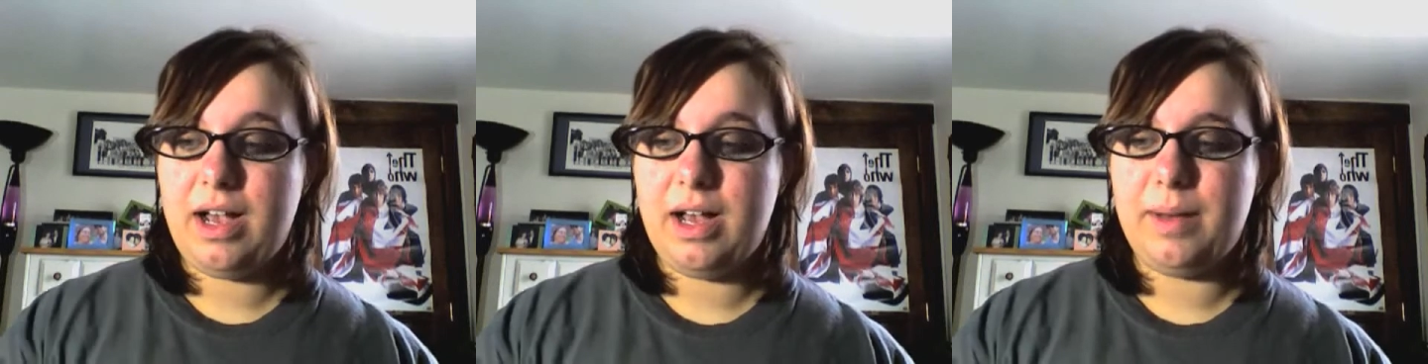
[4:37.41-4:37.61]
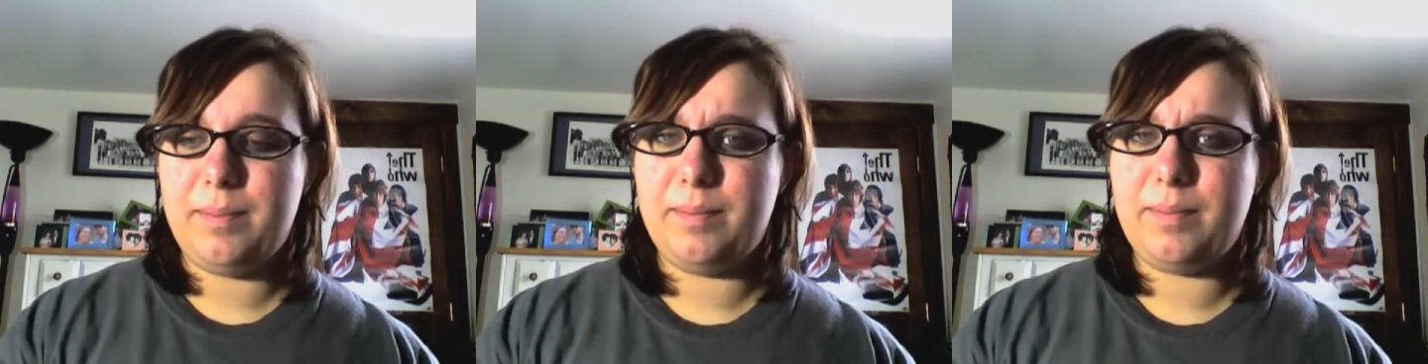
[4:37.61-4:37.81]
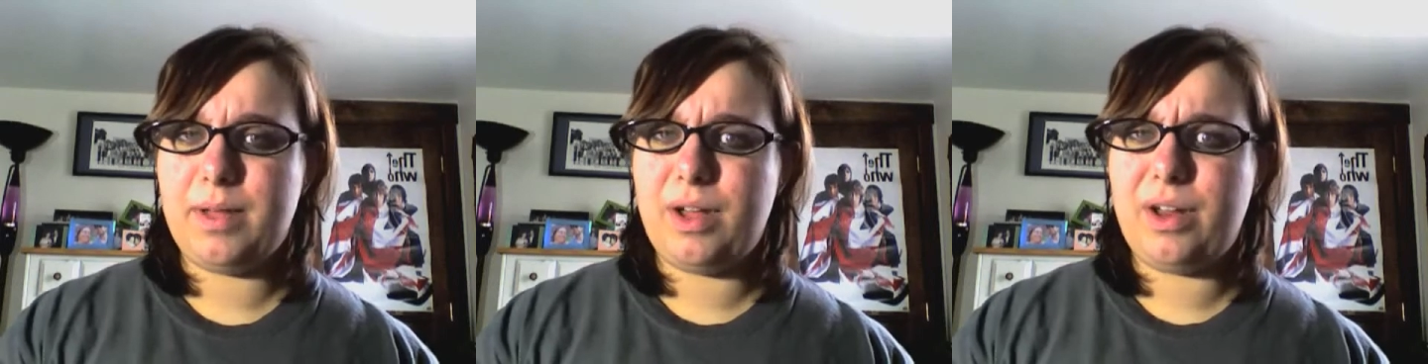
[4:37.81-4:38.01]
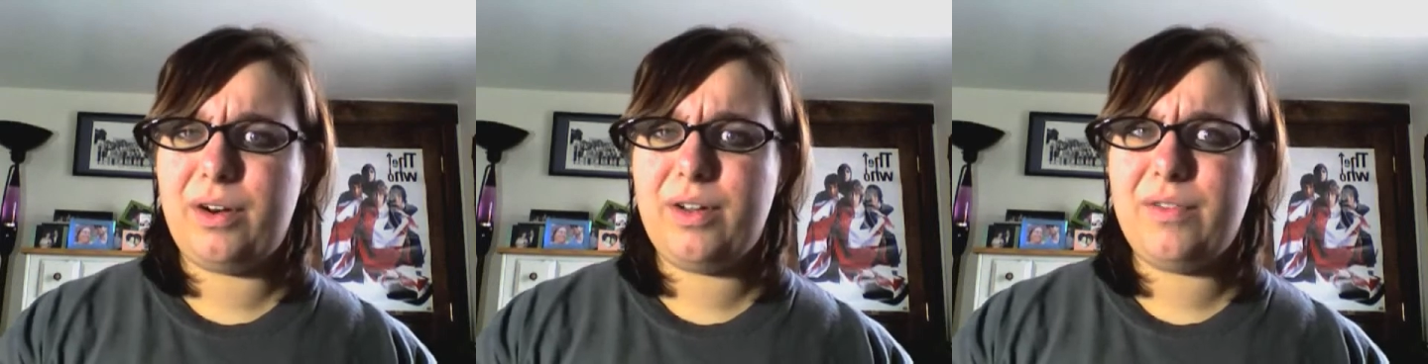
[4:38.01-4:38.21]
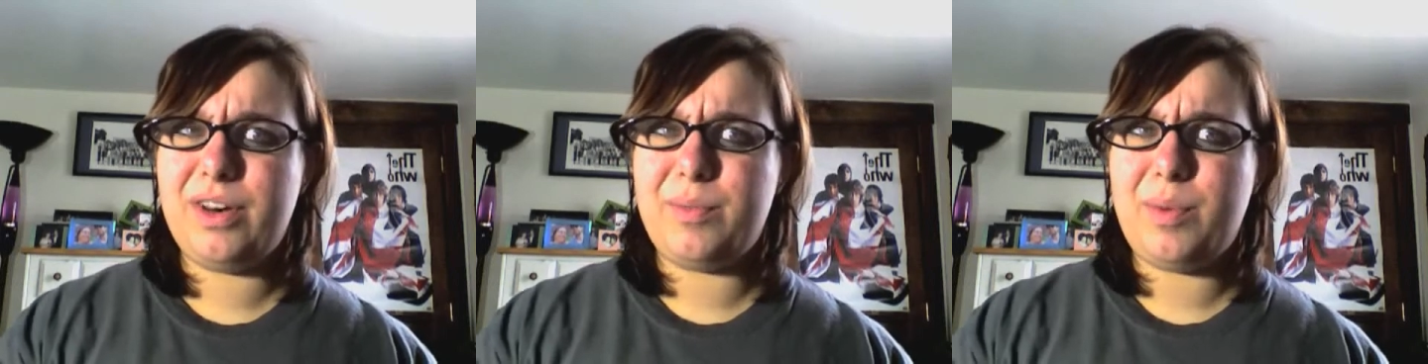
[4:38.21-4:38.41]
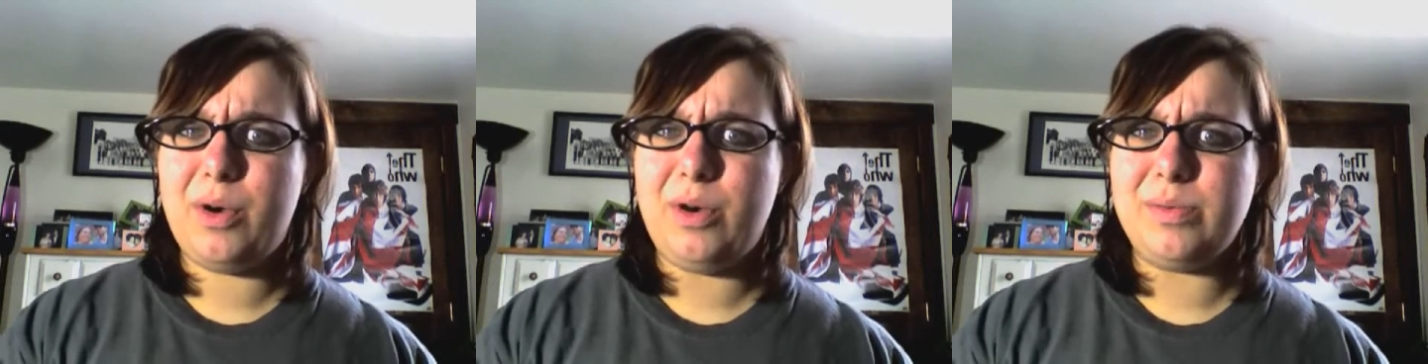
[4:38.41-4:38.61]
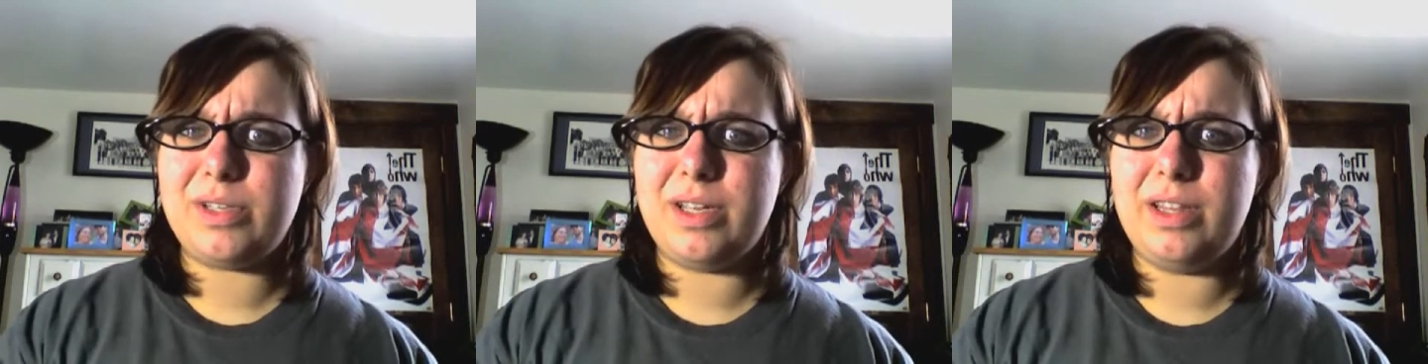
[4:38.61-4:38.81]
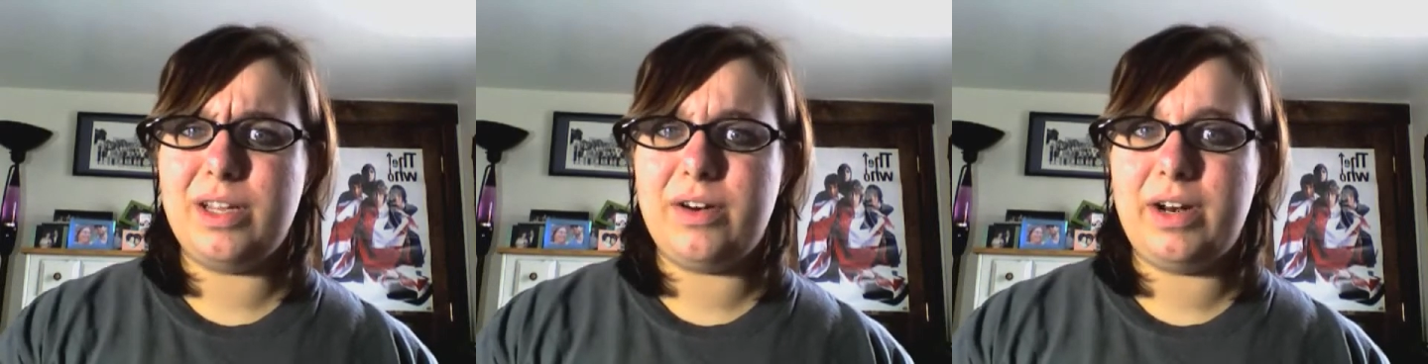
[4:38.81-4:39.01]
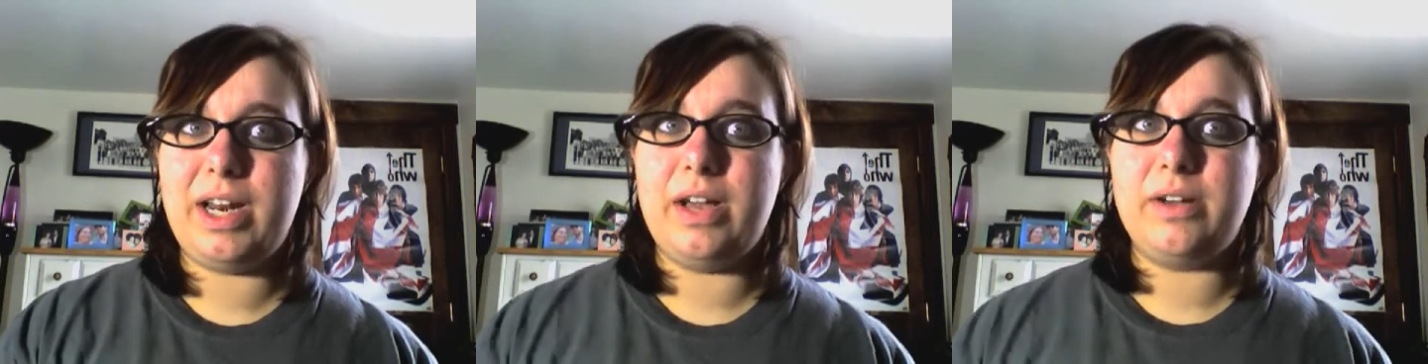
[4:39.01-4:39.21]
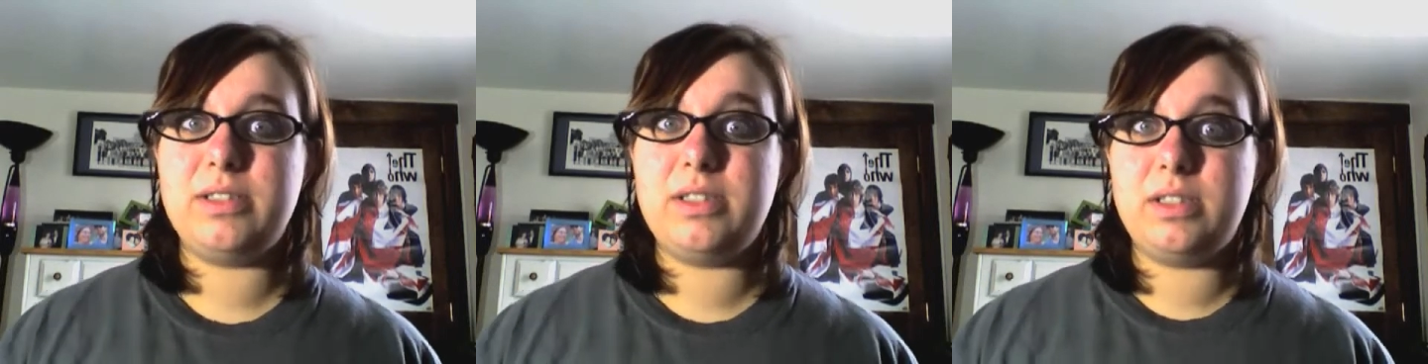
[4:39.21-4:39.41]
Um, I don't have any poems on there
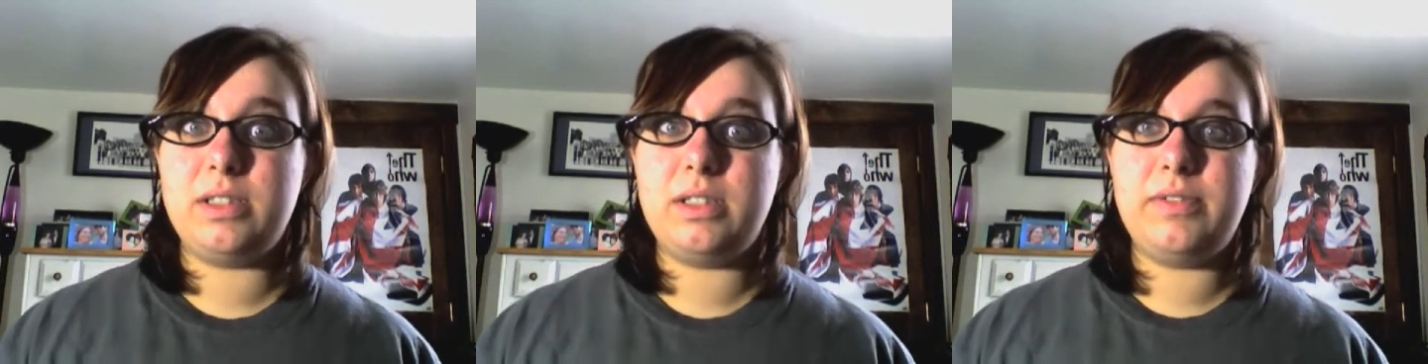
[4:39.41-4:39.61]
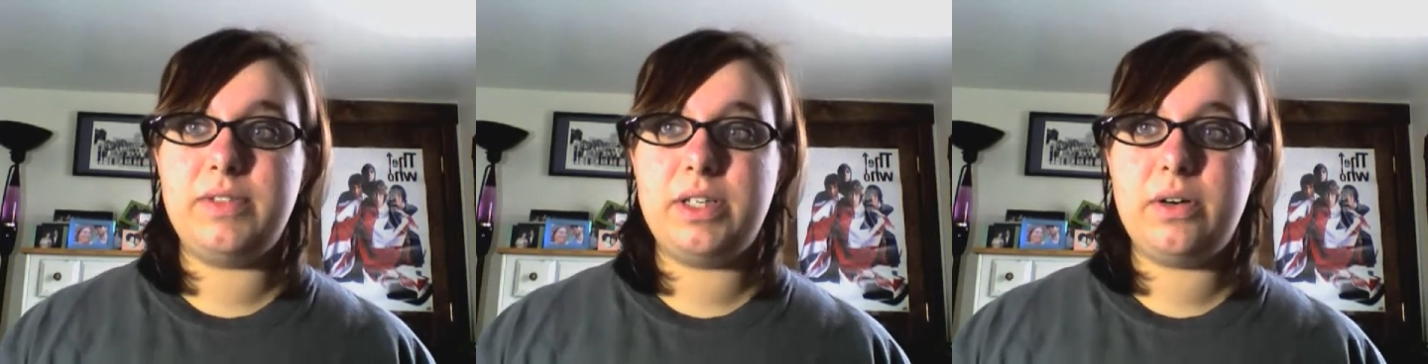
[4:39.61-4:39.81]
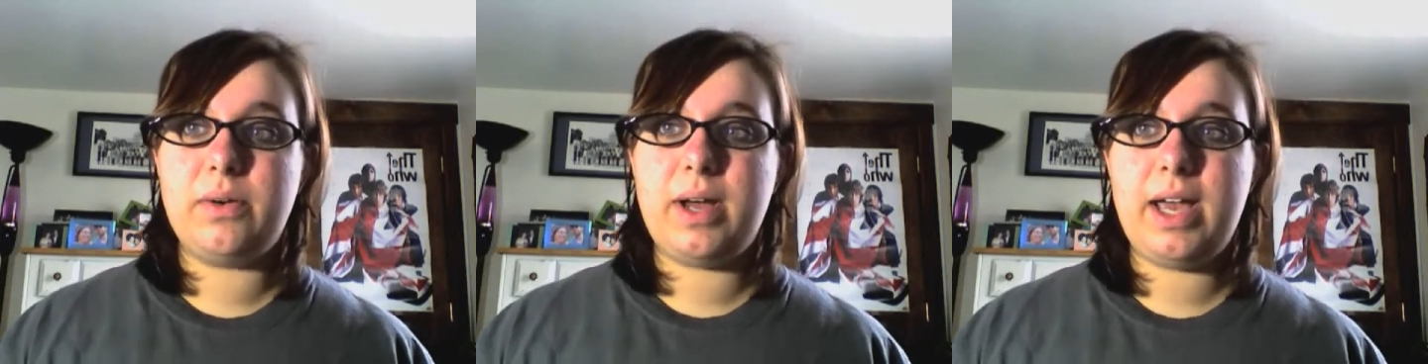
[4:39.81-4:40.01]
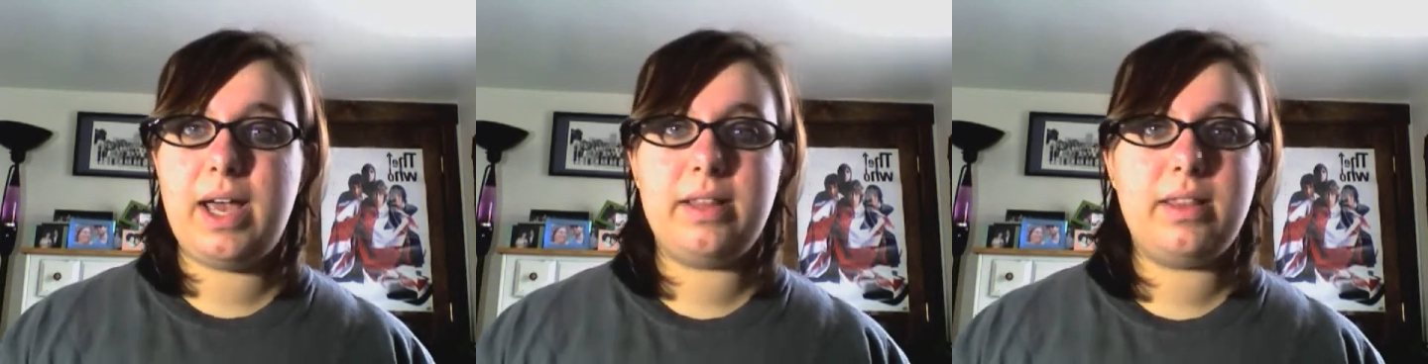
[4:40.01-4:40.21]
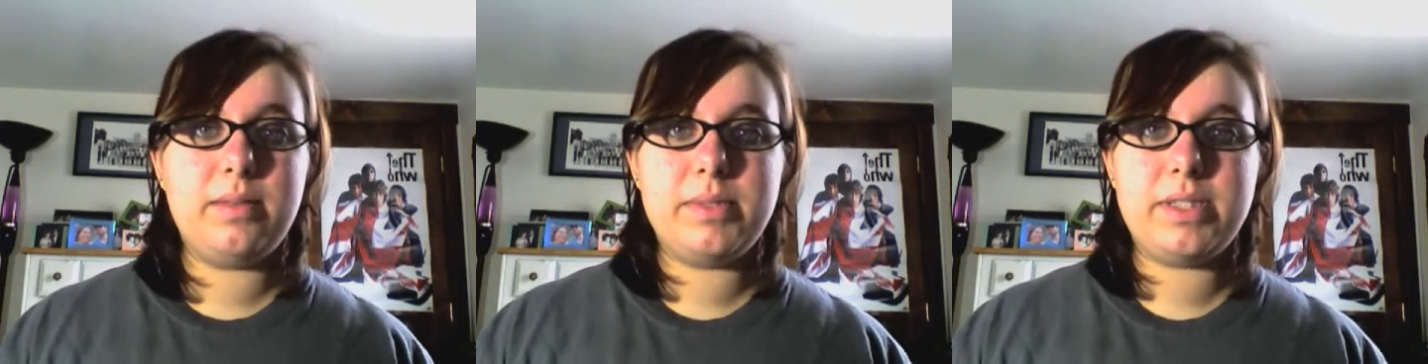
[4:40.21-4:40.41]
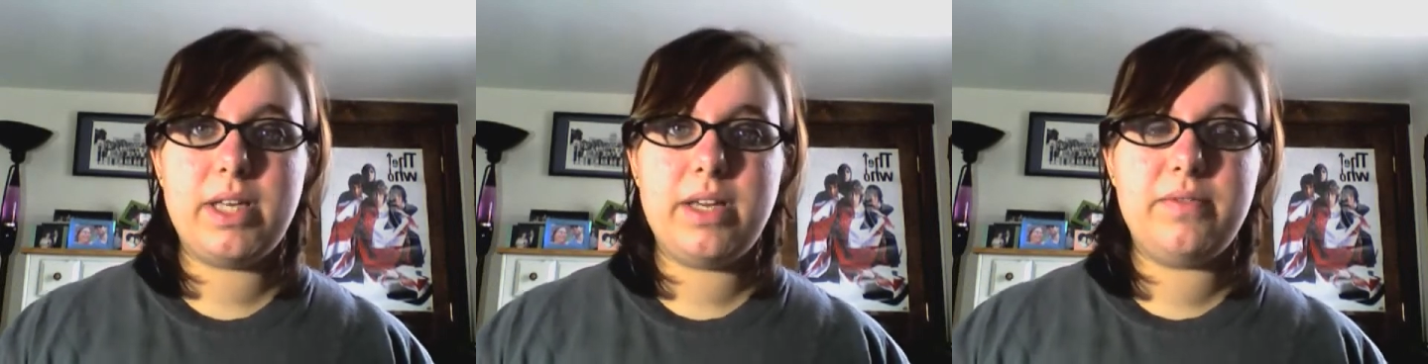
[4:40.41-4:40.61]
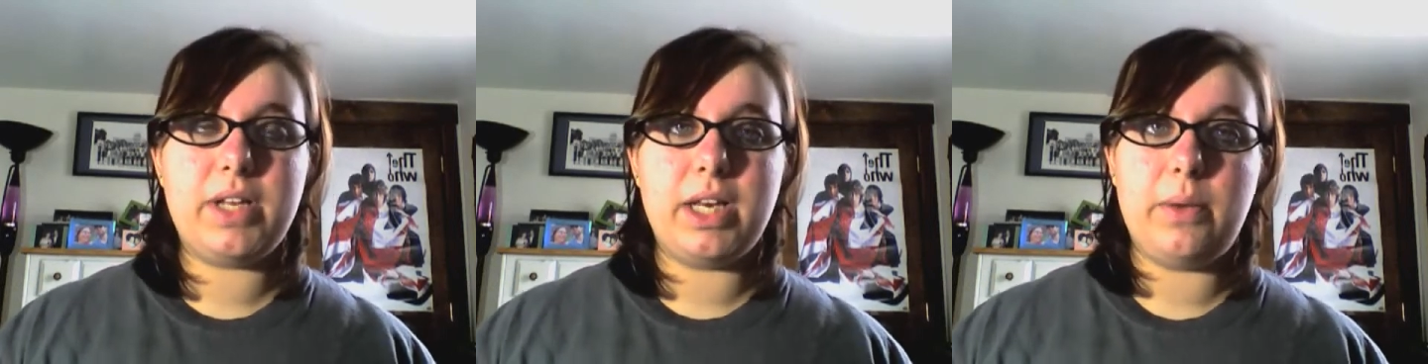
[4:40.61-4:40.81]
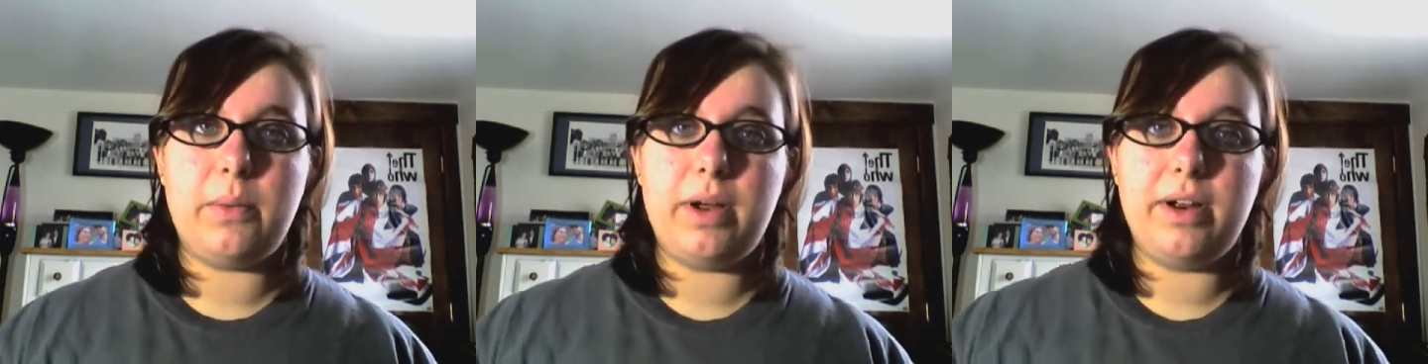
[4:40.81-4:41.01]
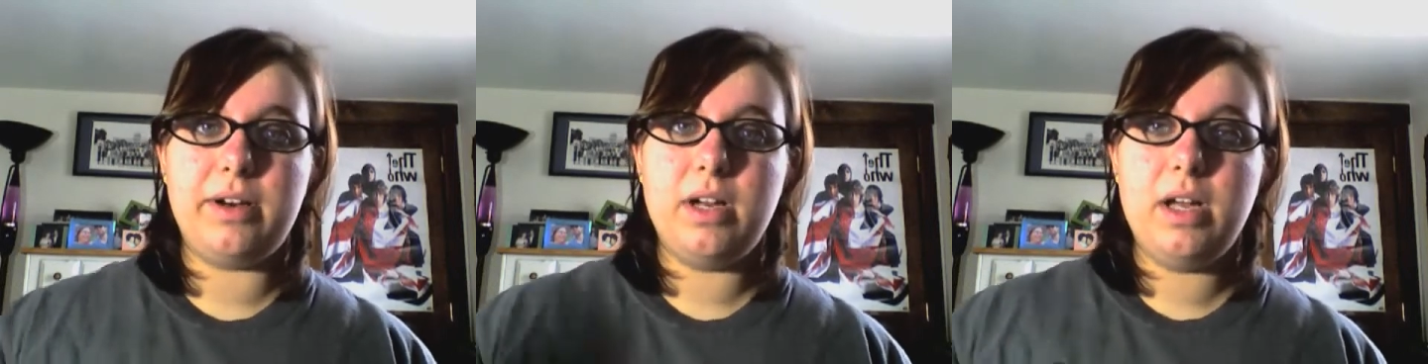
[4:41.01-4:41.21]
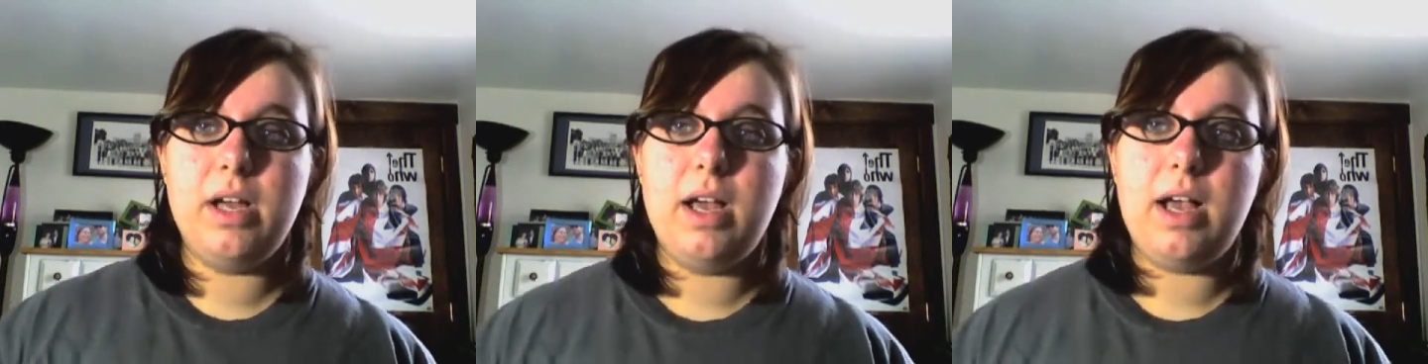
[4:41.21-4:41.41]
right now, so I didn't even know I had them saved anywhere.